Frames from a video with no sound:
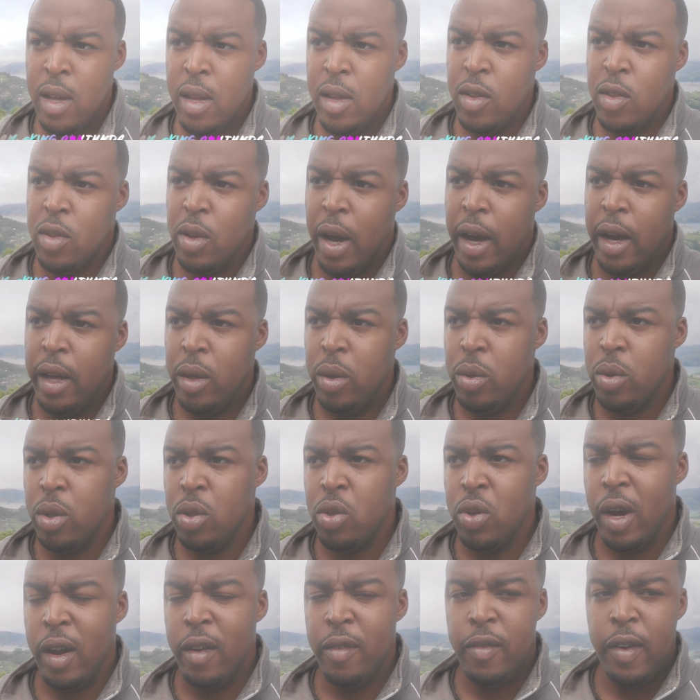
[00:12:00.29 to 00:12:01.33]
So I usually
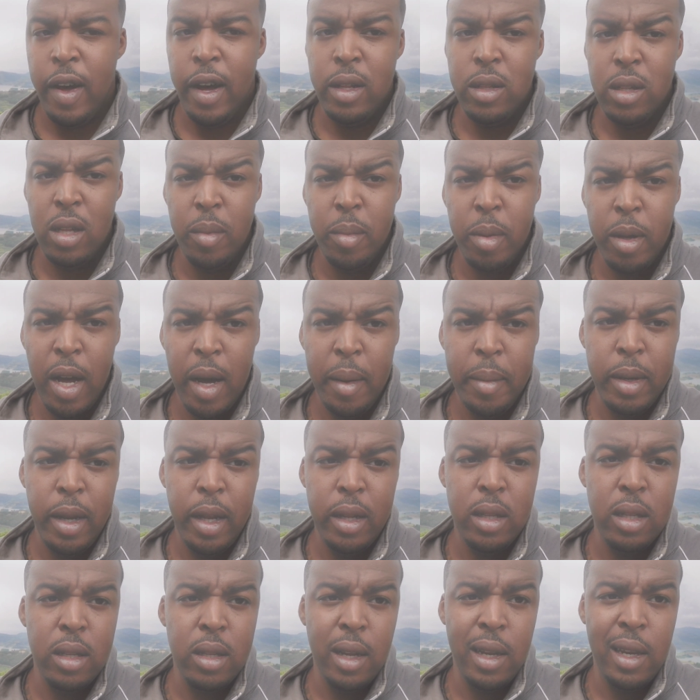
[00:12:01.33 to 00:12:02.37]
try to find cheap
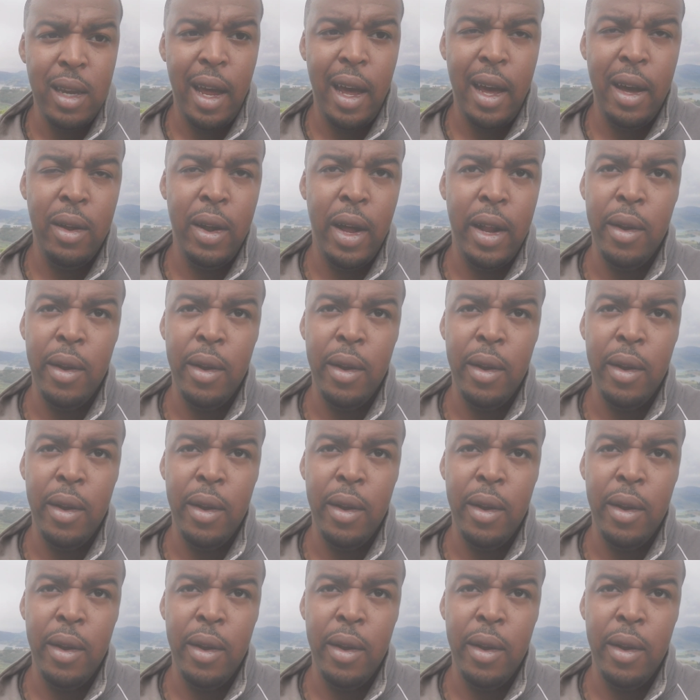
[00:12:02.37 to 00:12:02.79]
accommodations in town.